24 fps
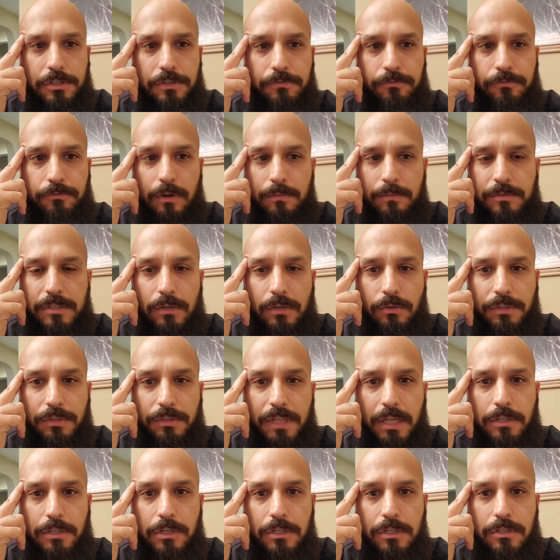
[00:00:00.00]
from single
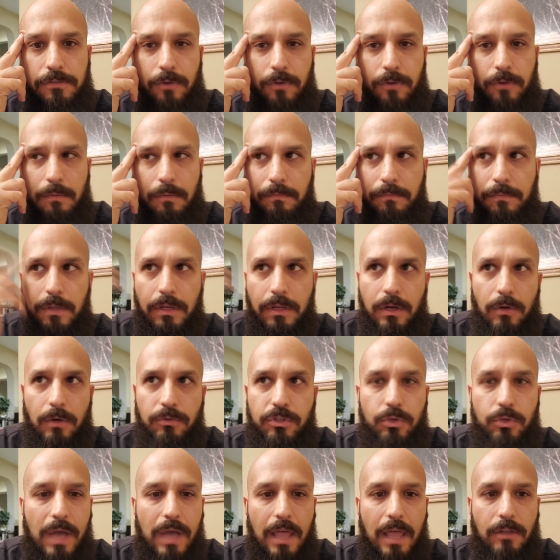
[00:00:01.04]
digits from
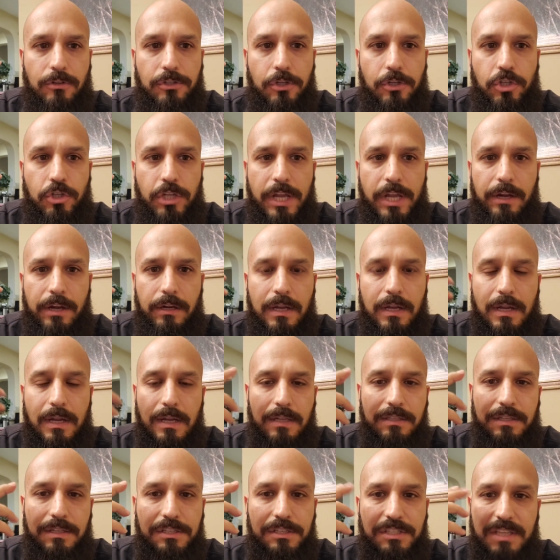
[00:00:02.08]
$2 a share
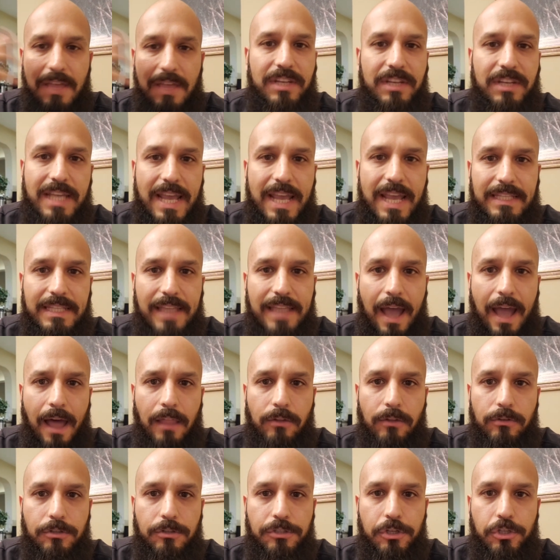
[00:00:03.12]
to
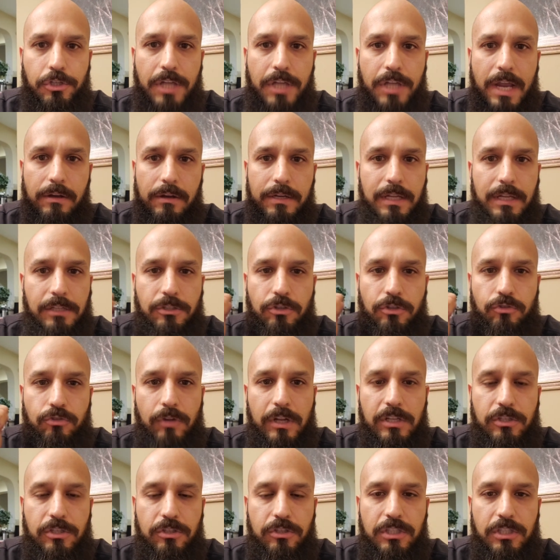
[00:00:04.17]
$78 a share in
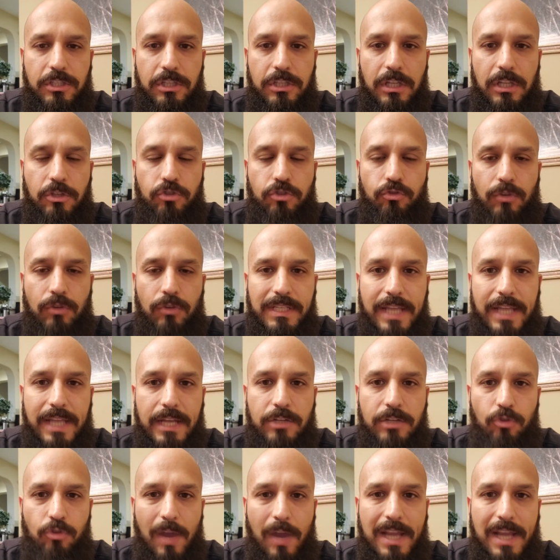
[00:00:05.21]

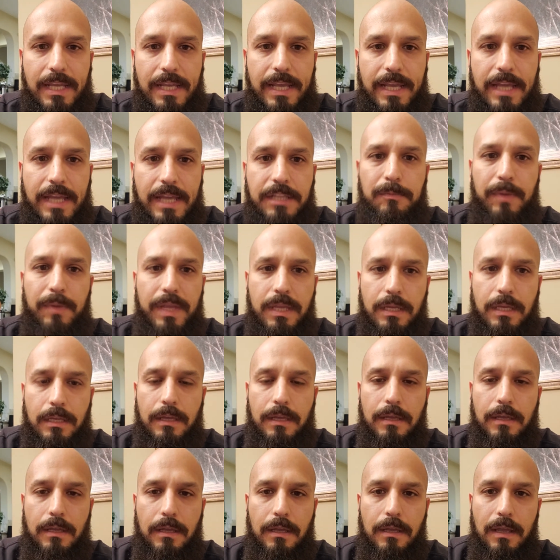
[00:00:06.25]
intraday trading at its peak.